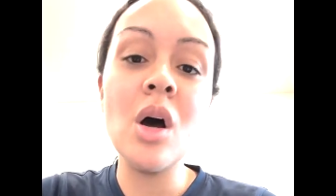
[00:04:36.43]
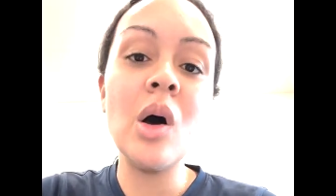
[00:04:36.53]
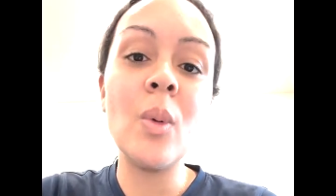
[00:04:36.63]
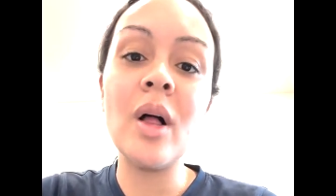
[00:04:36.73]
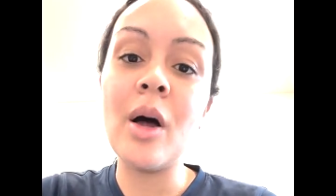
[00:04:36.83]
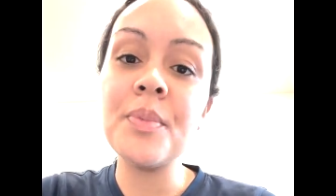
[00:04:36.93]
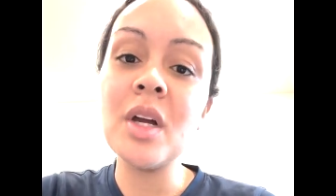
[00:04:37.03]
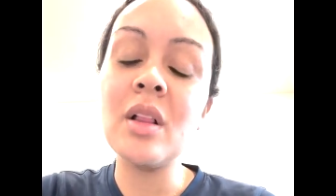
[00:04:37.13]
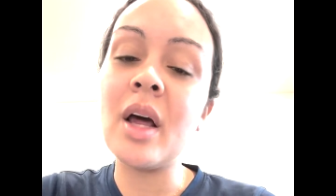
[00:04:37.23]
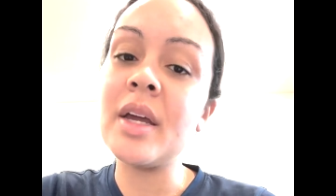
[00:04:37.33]
will help the
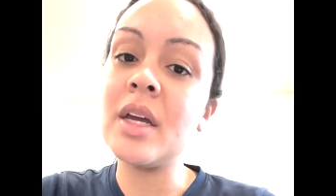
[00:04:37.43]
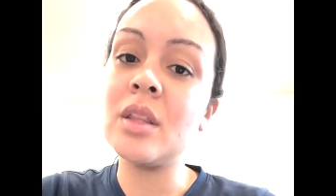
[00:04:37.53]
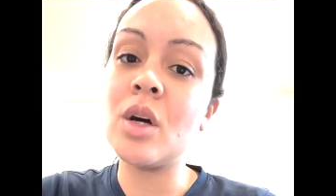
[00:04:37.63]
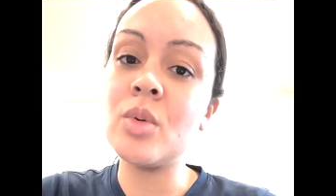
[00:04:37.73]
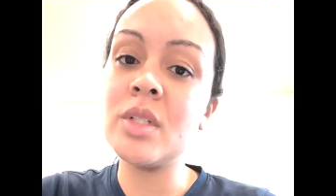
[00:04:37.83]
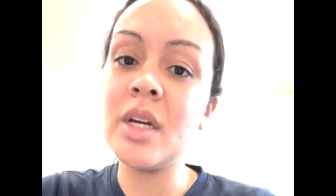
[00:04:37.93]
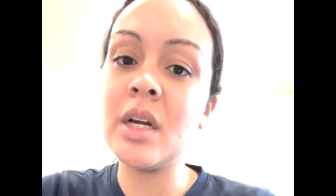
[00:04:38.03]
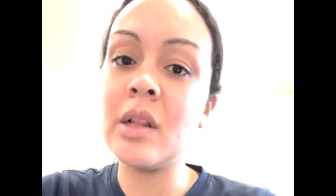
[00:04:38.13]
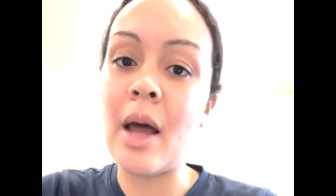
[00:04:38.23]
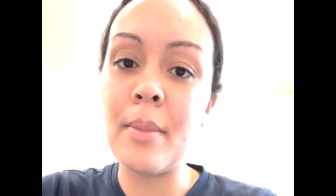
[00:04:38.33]
client and the OT
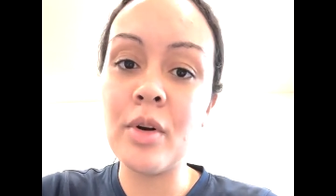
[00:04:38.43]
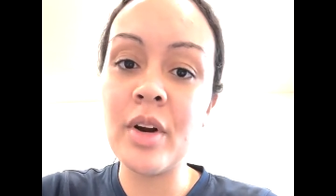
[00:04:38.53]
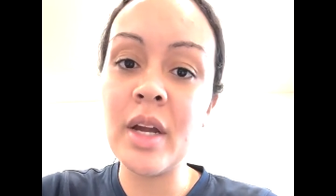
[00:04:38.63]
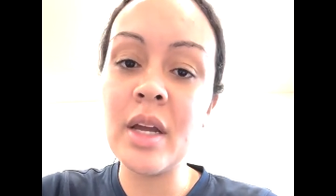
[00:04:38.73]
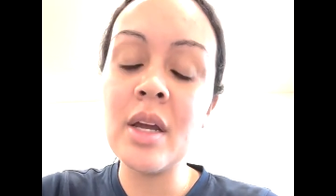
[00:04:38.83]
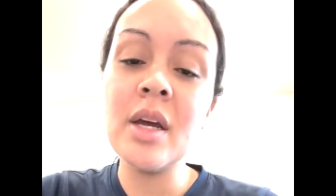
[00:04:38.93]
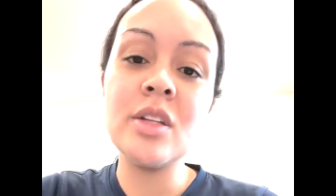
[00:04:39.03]
collaborate